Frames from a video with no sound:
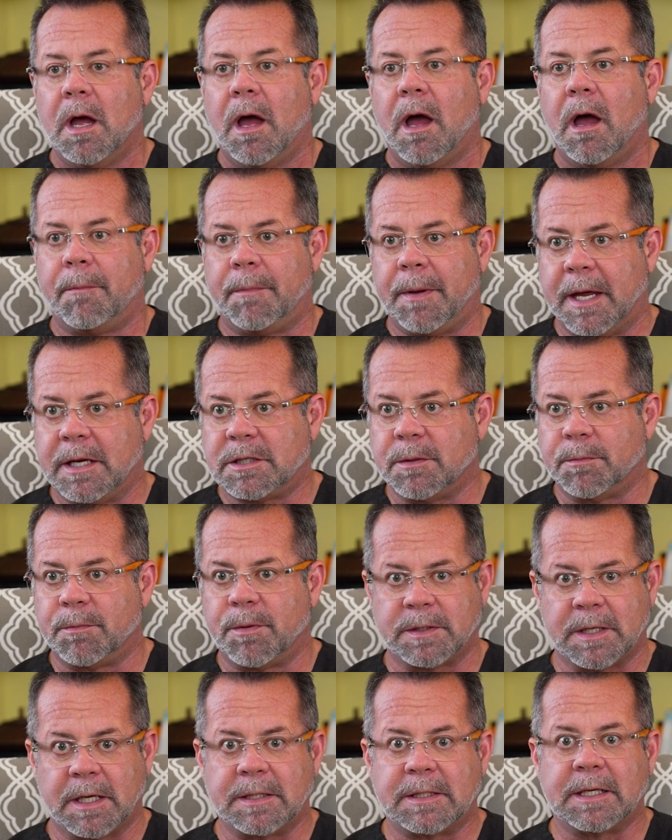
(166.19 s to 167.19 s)
A patient
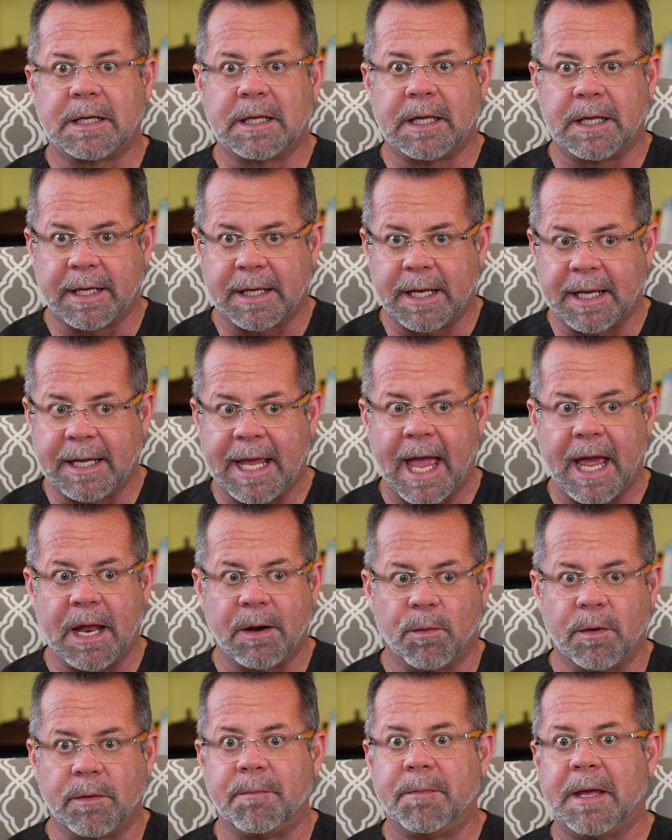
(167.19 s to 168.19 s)
presents to clinic
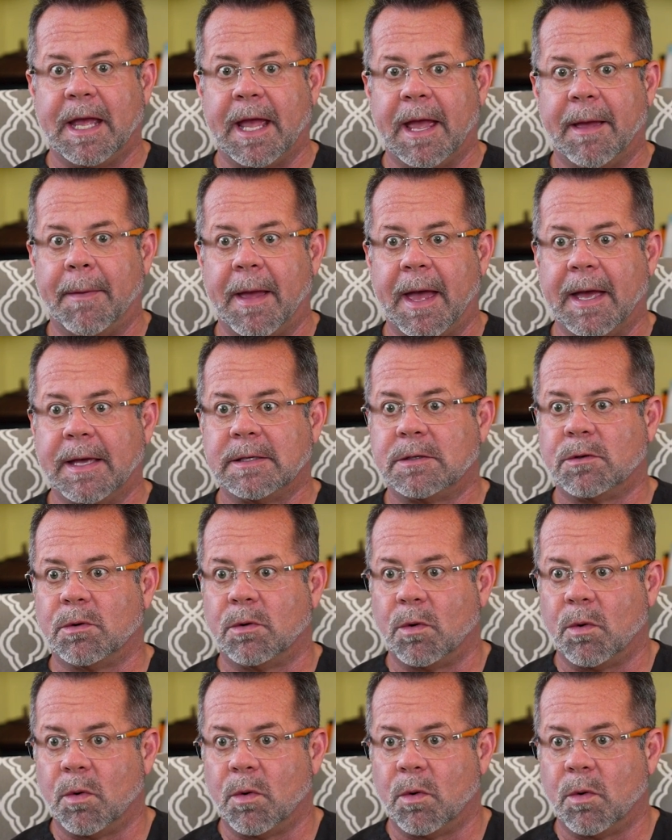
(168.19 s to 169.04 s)
again with PMS or,